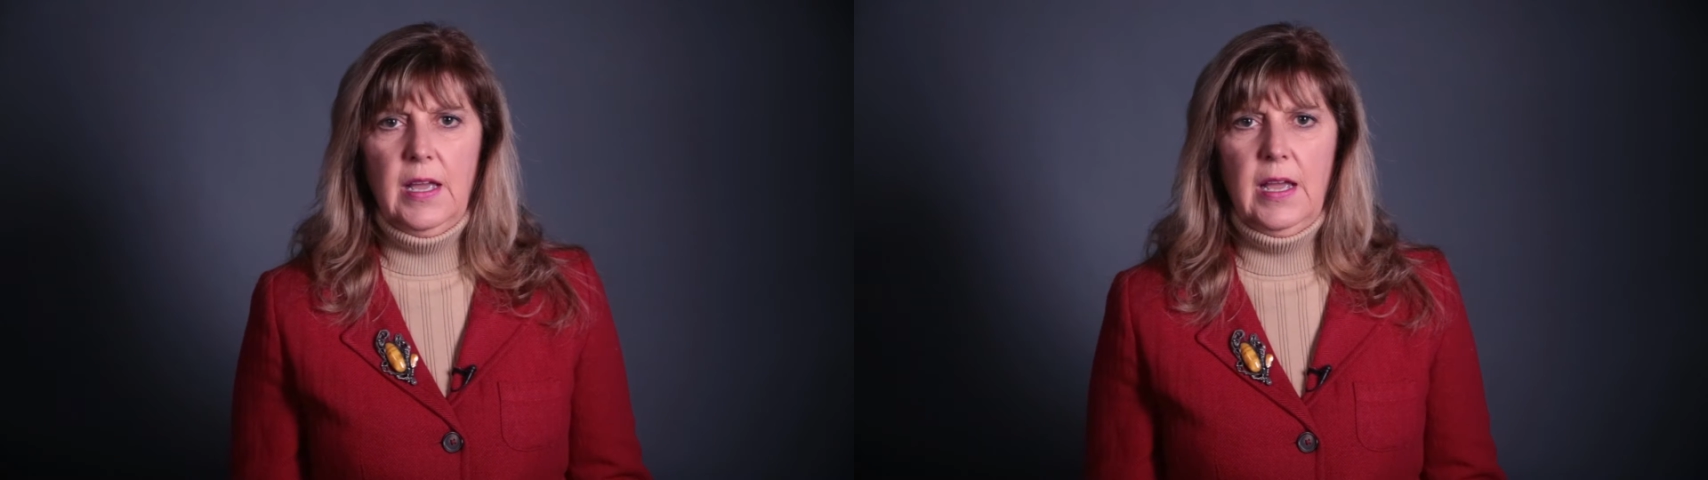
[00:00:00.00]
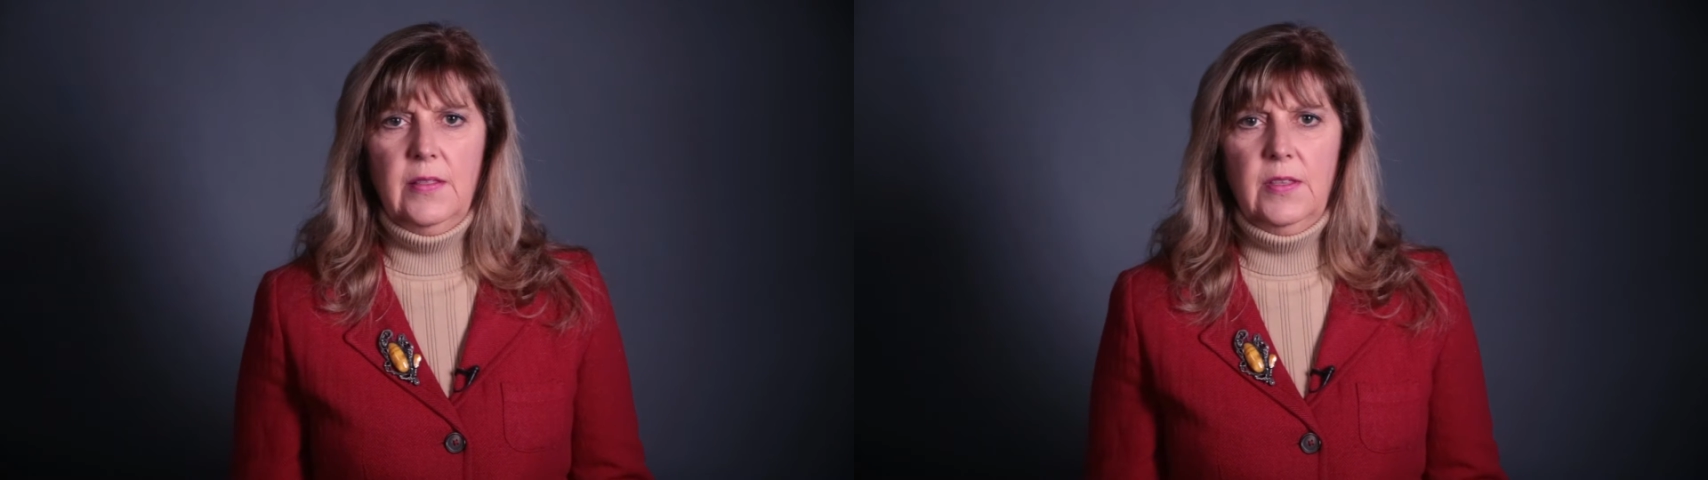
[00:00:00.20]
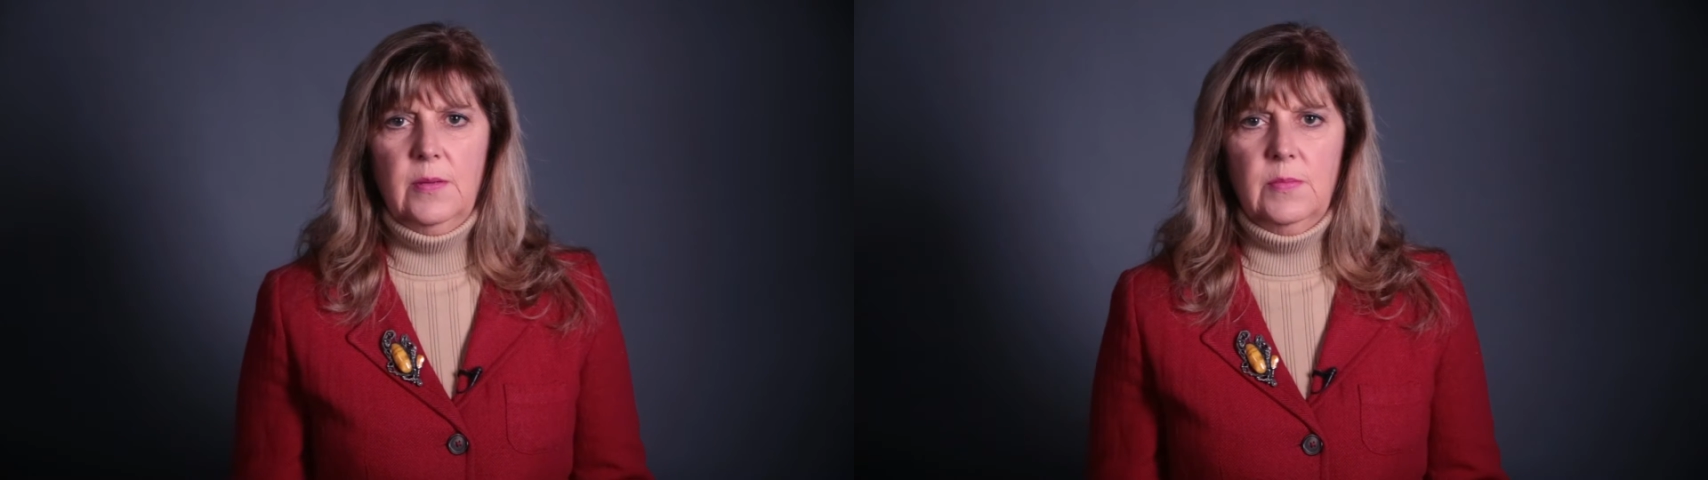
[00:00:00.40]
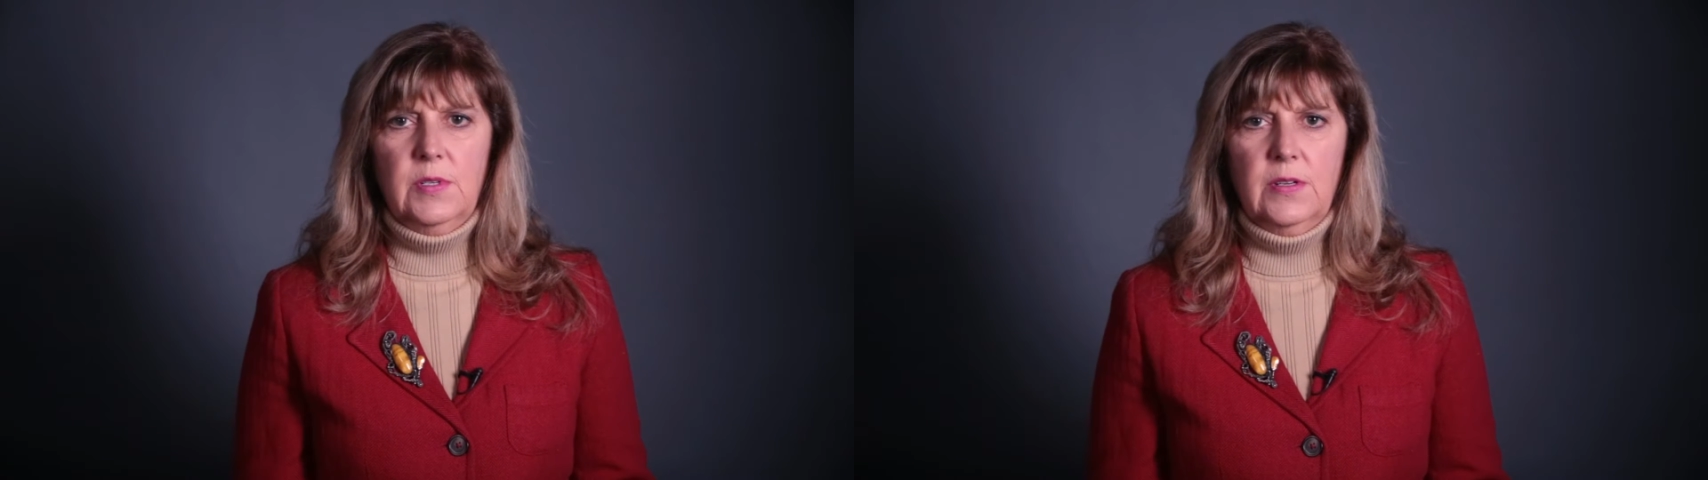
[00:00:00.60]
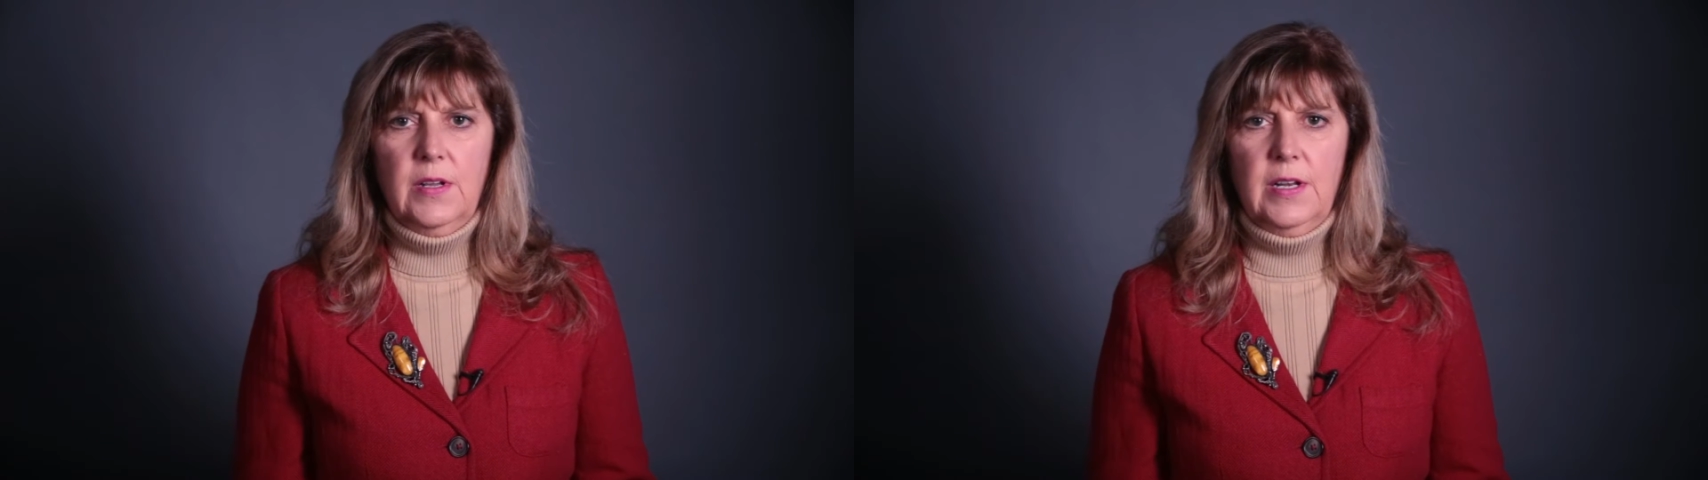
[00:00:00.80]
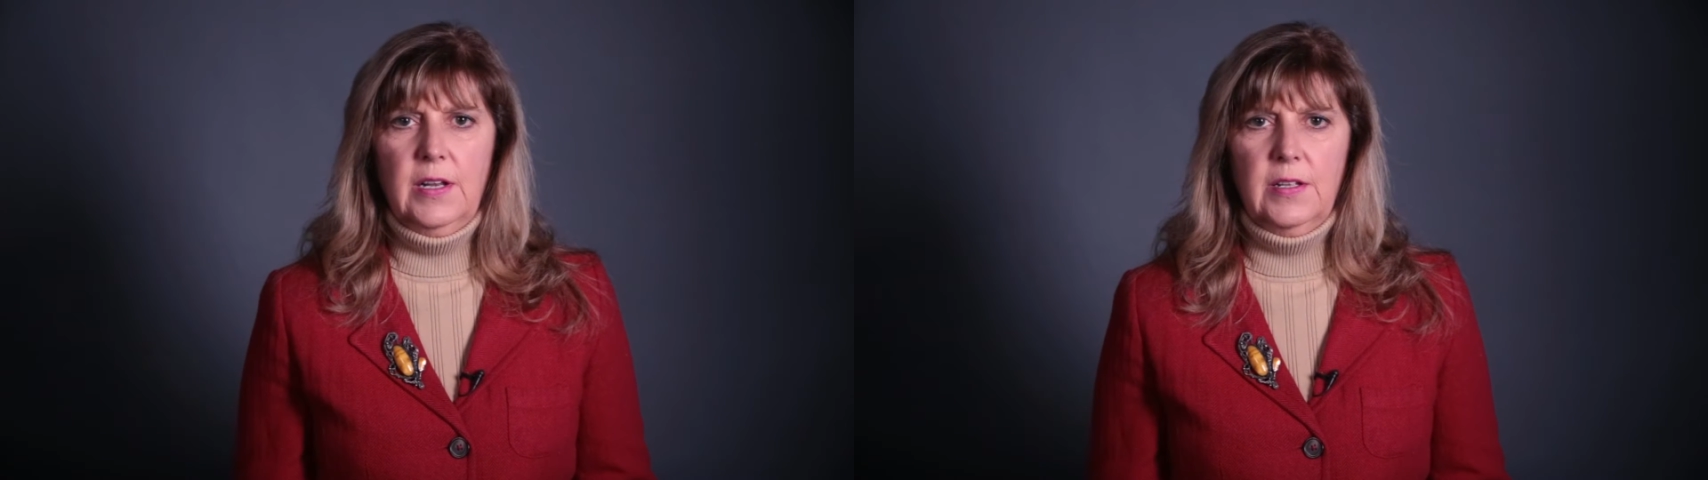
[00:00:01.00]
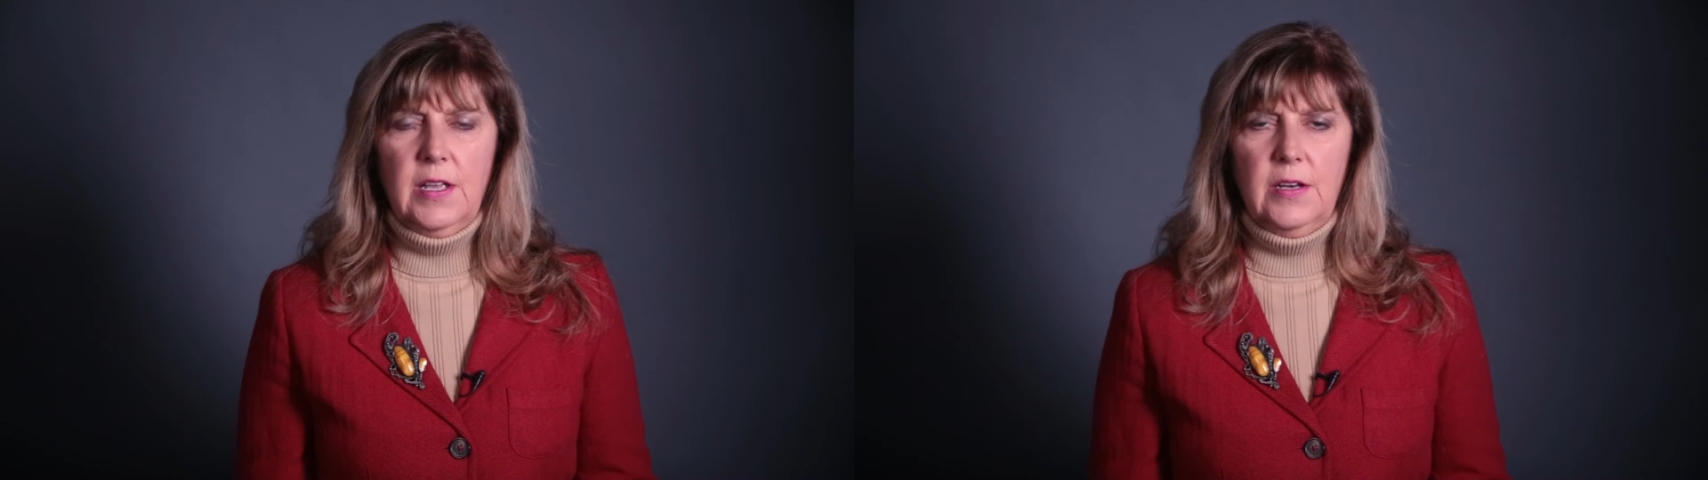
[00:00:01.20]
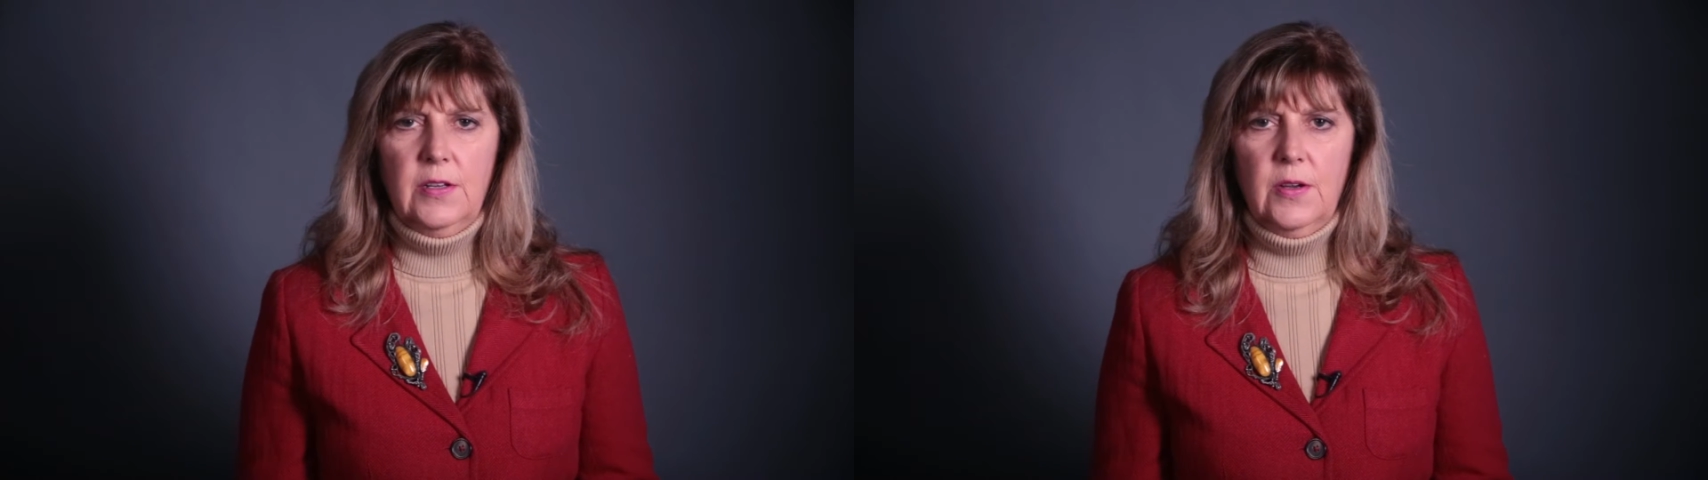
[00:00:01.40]
Add them to
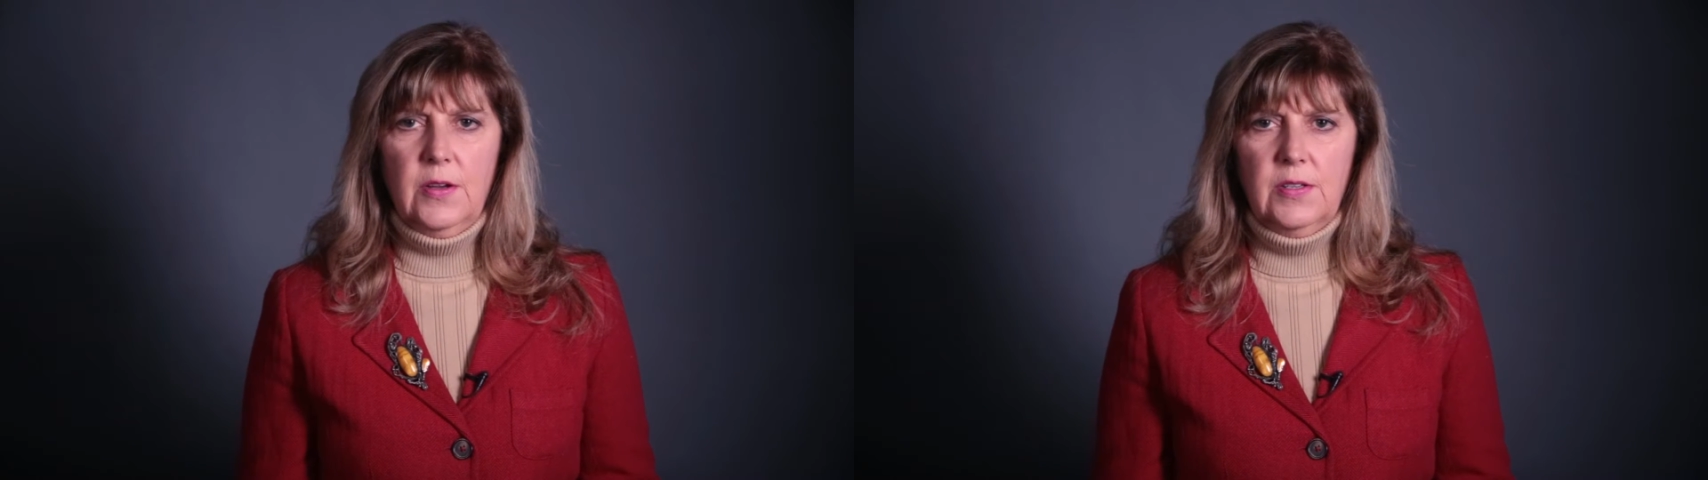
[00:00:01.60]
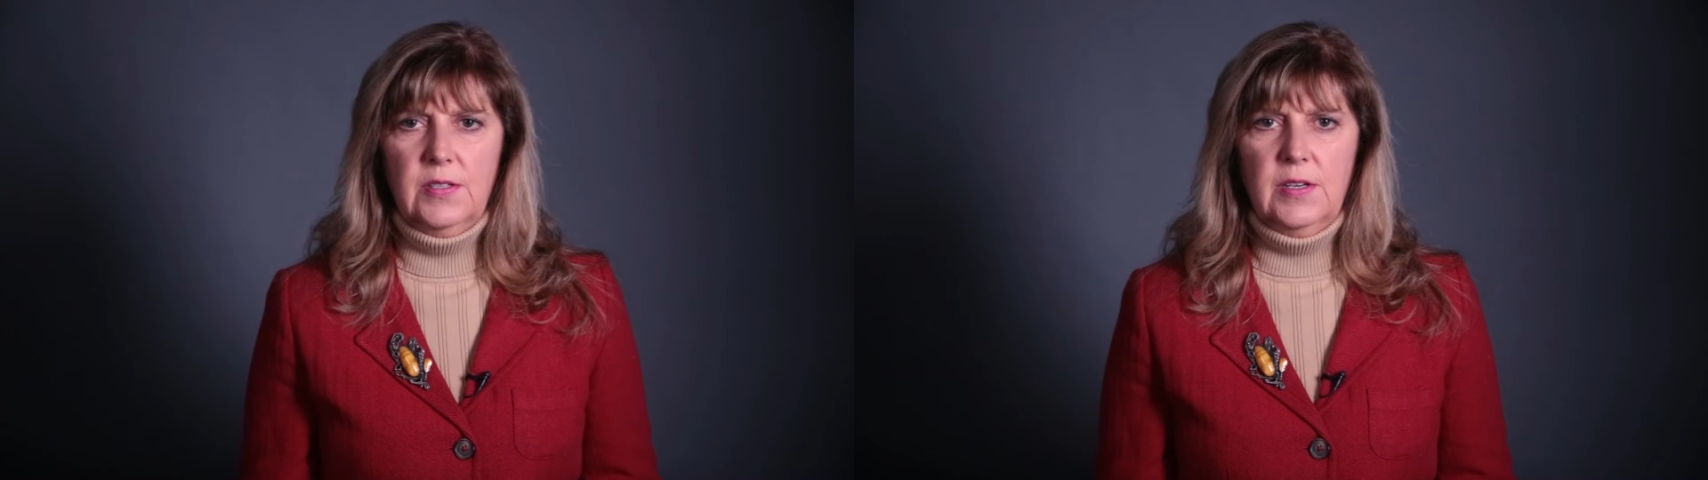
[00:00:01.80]
unallocated costs